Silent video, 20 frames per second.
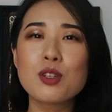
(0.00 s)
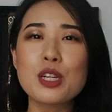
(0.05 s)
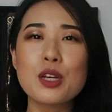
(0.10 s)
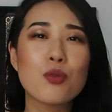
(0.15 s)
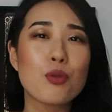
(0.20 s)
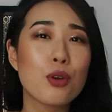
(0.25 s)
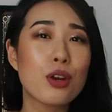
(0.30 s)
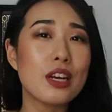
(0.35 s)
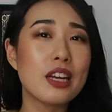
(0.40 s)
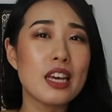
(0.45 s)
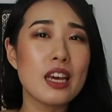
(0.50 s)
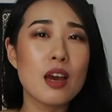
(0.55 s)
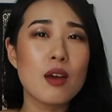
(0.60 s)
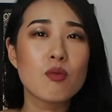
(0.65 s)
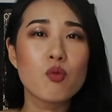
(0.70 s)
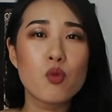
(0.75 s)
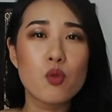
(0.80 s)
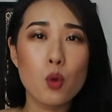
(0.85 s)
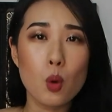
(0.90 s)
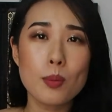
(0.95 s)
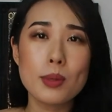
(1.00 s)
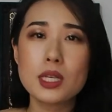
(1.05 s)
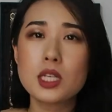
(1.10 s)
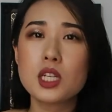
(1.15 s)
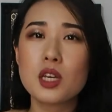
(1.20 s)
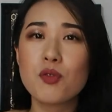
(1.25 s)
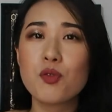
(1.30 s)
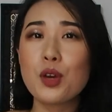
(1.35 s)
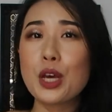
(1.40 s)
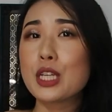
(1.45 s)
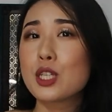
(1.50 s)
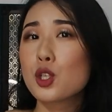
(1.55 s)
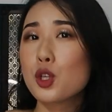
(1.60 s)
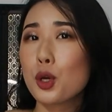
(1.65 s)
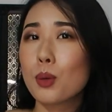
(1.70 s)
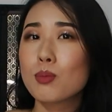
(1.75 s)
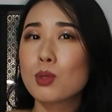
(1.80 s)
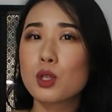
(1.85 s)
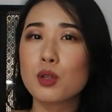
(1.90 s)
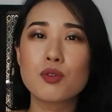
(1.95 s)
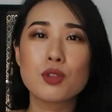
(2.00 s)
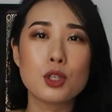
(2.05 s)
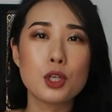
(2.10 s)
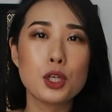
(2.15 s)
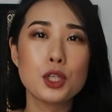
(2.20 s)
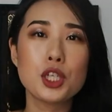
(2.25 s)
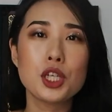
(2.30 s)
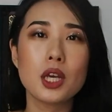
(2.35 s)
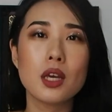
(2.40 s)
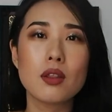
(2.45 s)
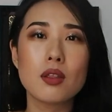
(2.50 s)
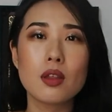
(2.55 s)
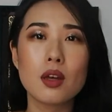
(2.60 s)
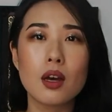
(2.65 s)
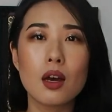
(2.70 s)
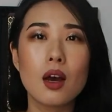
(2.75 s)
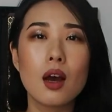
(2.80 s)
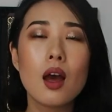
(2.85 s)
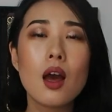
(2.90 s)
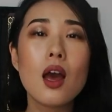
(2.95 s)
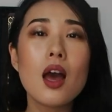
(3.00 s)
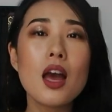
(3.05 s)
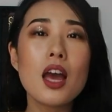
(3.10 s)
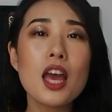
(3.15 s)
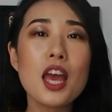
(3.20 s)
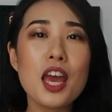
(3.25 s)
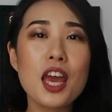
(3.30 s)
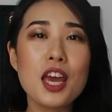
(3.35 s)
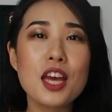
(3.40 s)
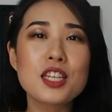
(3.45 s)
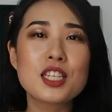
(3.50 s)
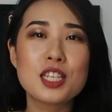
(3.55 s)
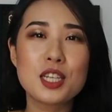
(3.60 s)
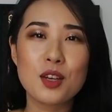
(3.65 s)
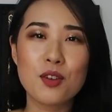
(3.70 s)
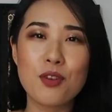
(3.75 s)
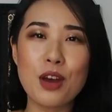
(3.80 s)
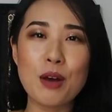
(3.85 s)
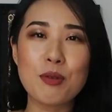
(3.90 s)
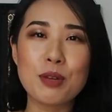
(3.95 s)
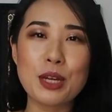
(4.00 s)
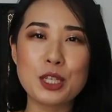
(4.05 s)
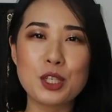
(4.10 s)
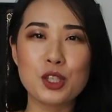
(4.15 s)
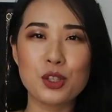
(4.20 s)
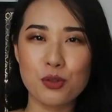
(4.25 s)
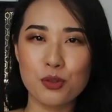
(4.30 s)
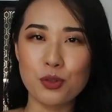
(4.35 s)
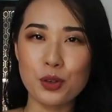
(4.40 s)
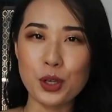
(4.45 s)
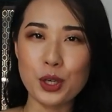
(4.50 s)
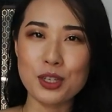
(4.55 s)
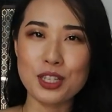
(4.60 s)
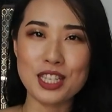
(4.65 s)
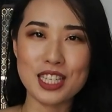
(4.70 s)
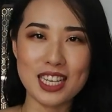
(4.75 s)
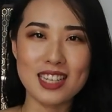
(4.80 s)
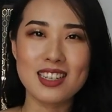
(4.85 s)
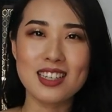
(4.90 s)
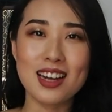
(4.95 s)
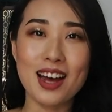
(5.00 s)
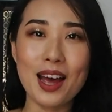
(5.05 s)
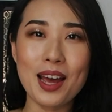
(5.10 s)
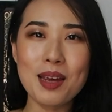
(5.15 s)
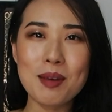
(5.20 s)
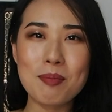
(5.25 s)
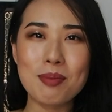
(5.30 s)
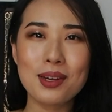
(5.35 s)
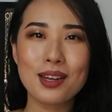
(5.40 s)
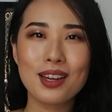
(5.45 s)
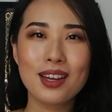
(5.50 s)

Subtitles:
it really informative in terms of searching the IT foundation for your skin type.